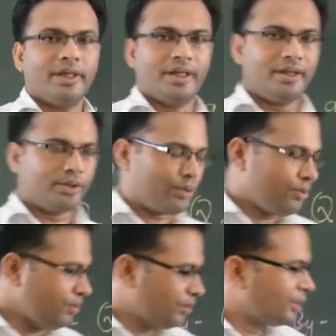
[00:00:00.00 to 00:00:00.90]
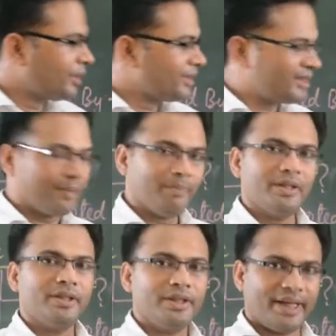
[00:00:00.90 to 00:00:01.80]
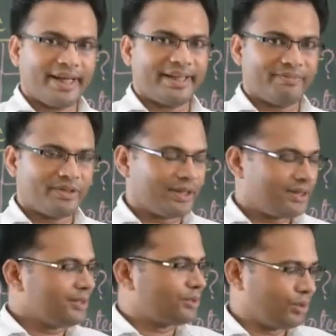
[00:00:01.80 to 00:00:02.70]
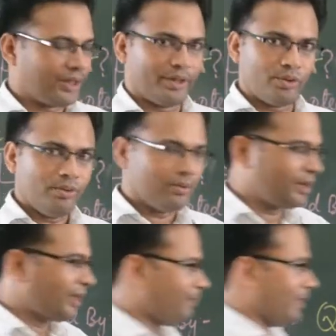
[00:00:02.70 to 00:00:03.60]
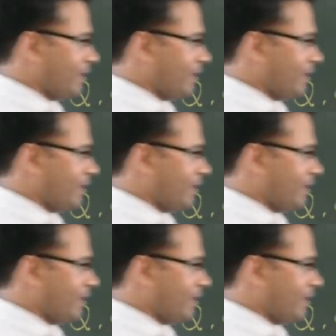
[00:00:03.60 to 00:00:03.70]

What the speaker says: are two similar negative charges, so they do repel.